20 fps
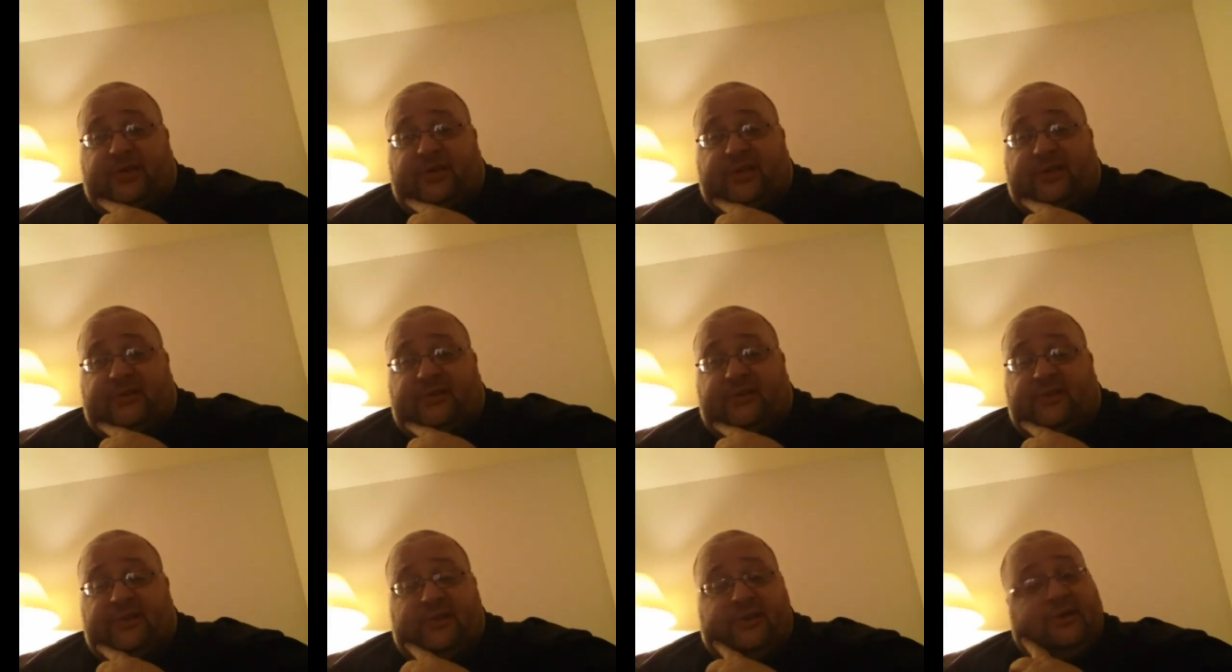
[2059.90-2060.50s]

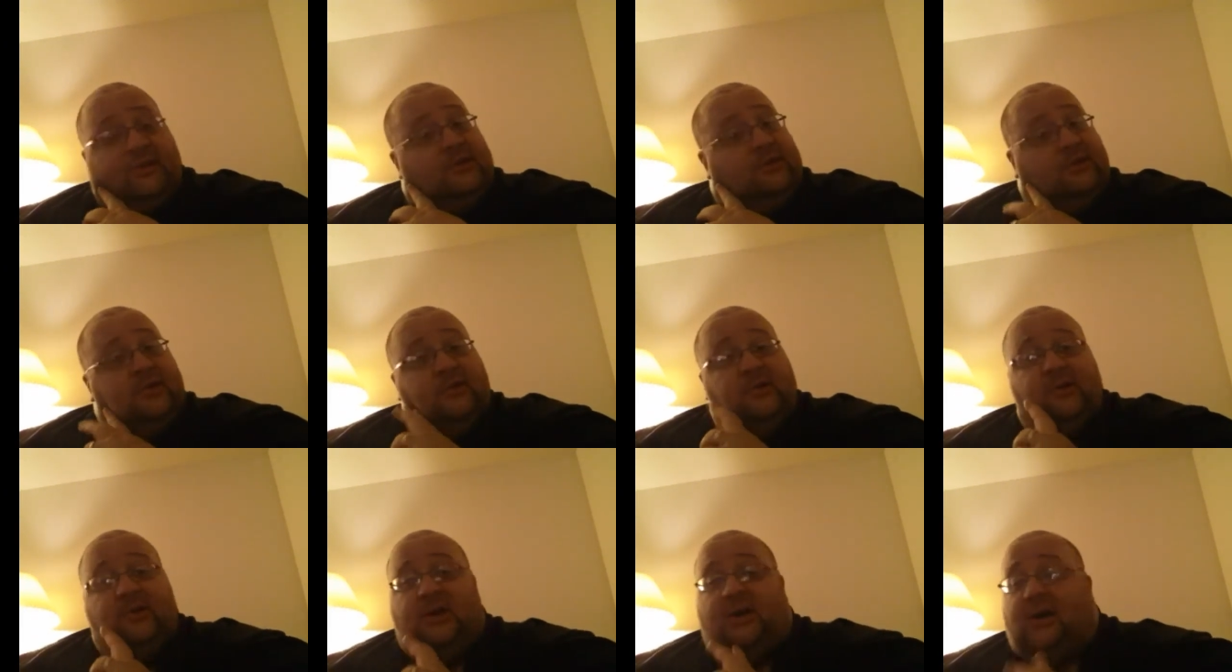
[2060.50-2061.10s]
CDs.
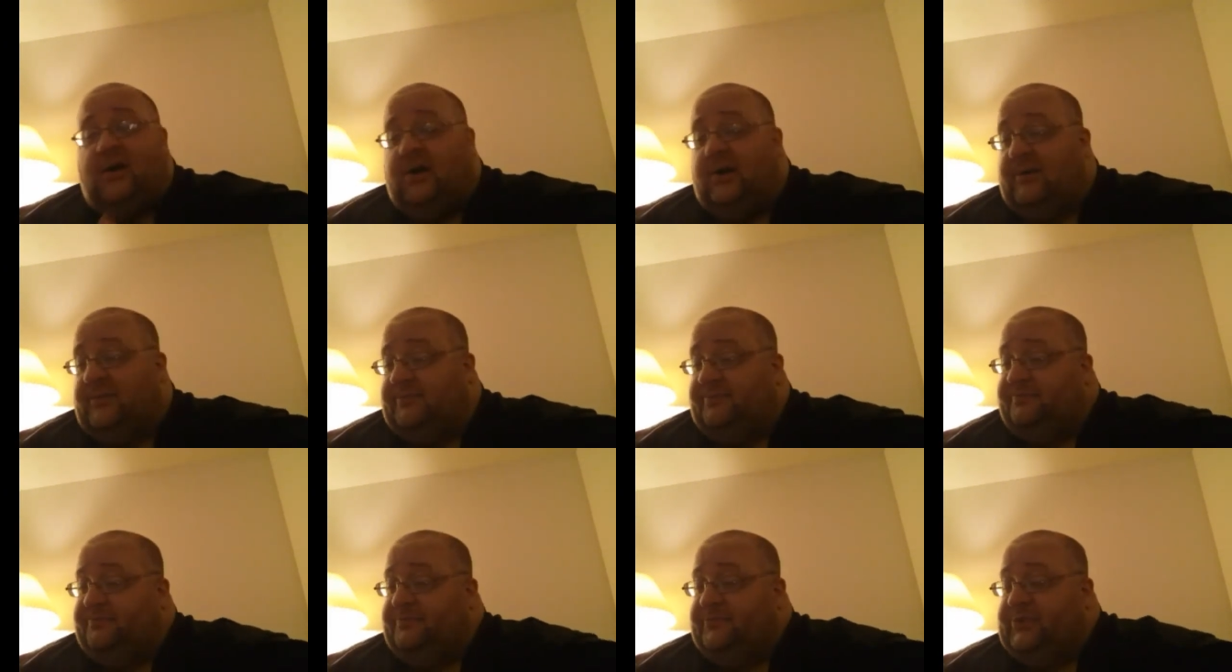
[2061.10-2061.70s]
Uh,
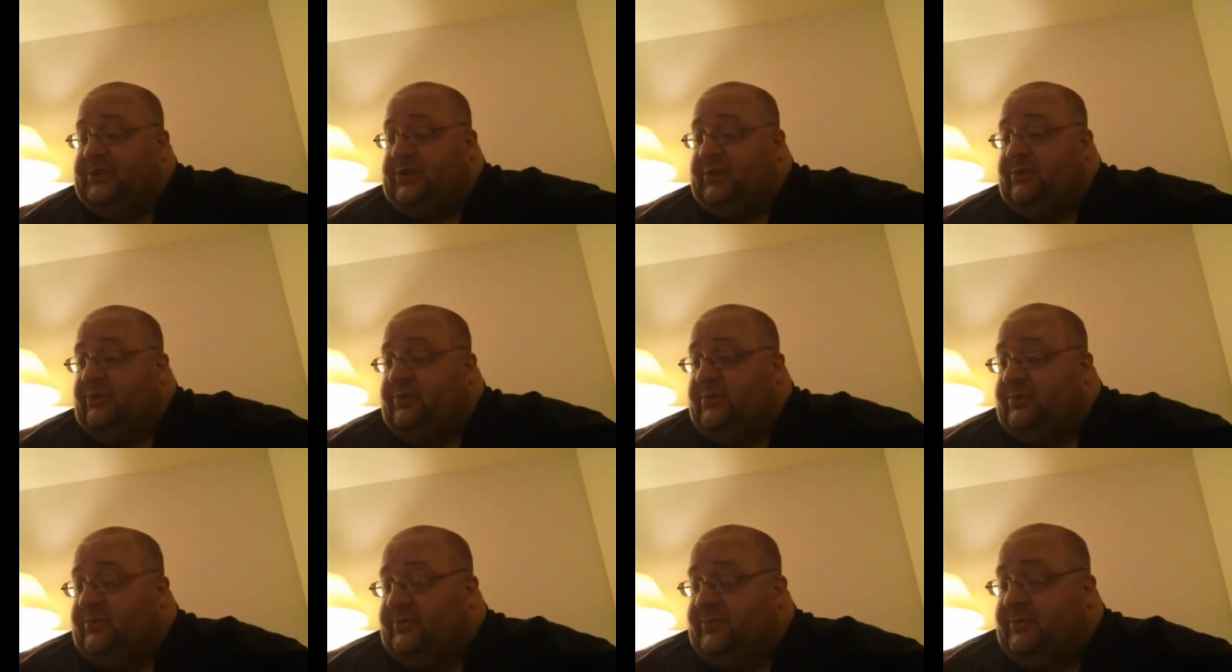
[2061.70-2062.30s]

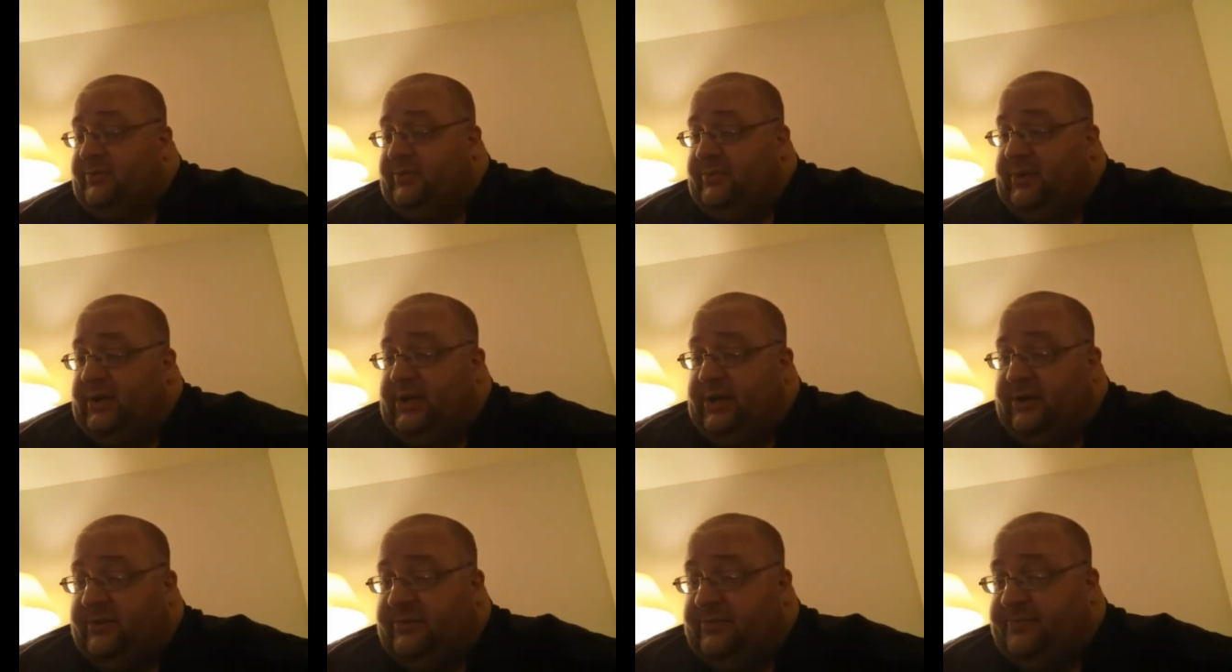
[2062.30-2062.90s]
so
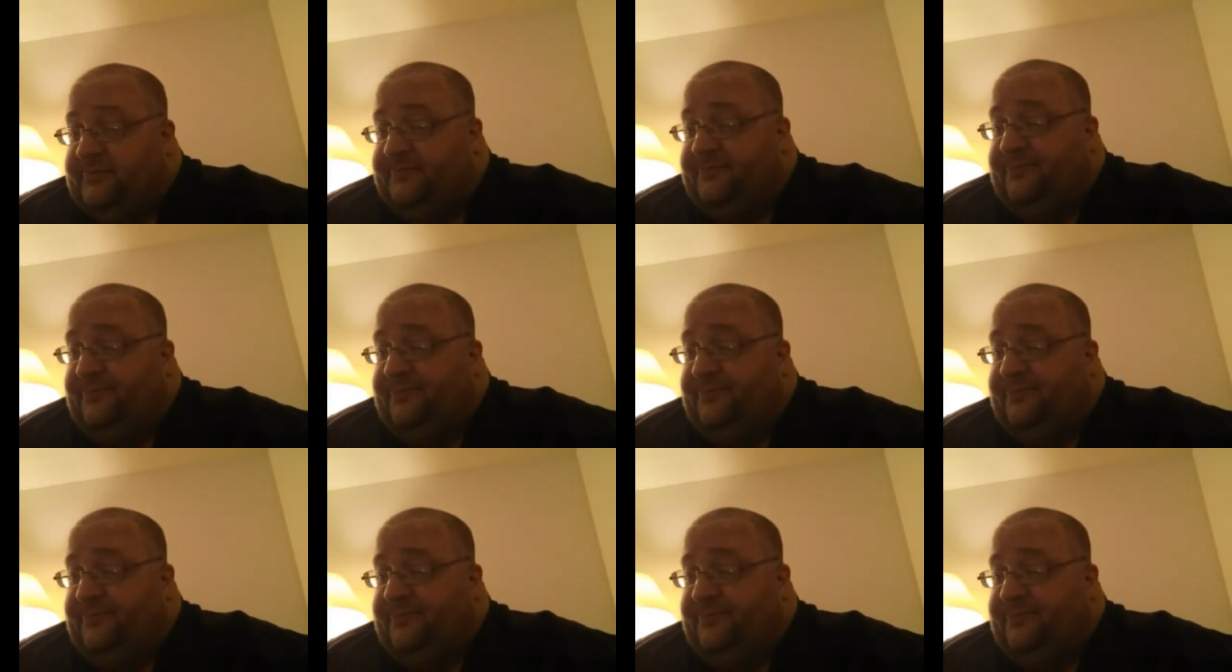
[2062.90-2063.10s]
you know,